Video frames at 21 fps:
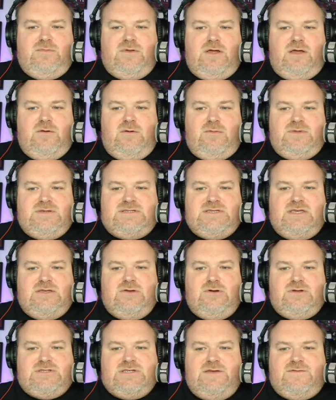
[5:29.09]
blowing when we seen
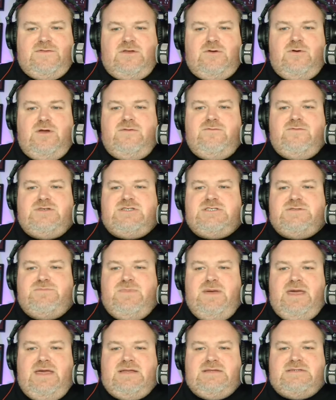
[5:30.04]
God Save the Queen.
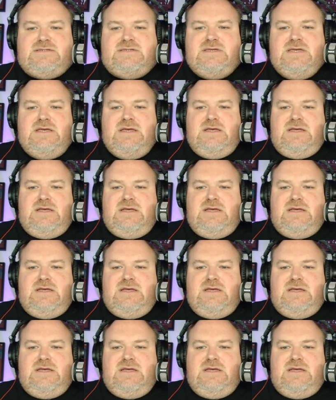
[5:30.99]
Respect.